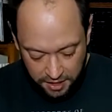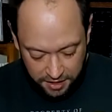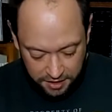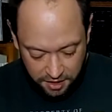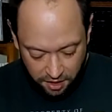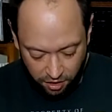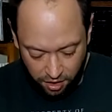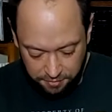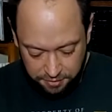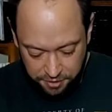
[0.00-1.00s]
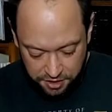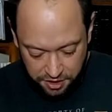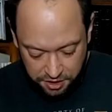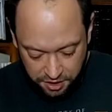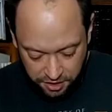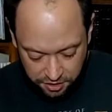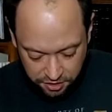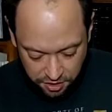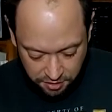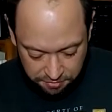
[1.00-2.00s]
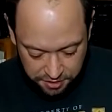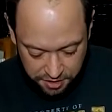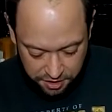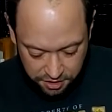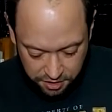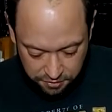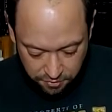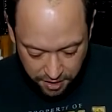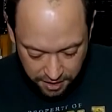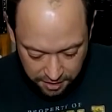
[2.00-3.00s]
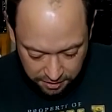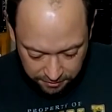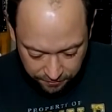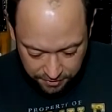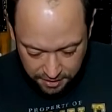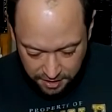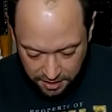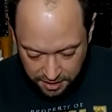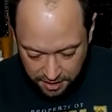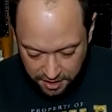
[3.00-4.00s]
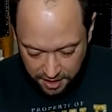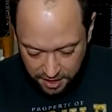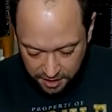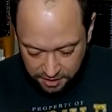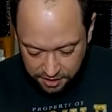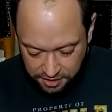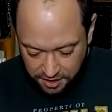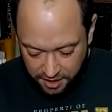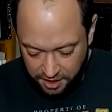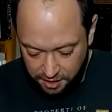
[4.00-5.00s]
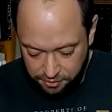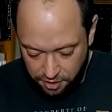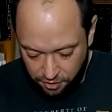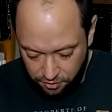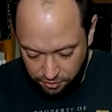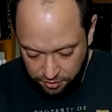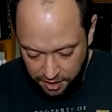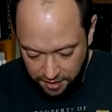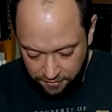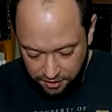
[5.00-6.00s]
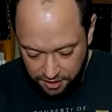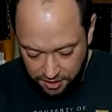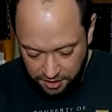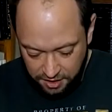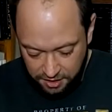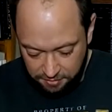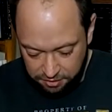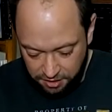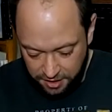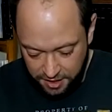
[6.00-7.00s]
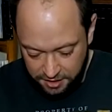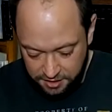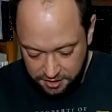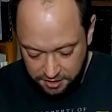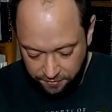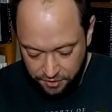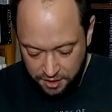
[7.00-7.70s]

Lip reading: Get the arms position in a certain position as well, and it just kind of helps hold everything into place.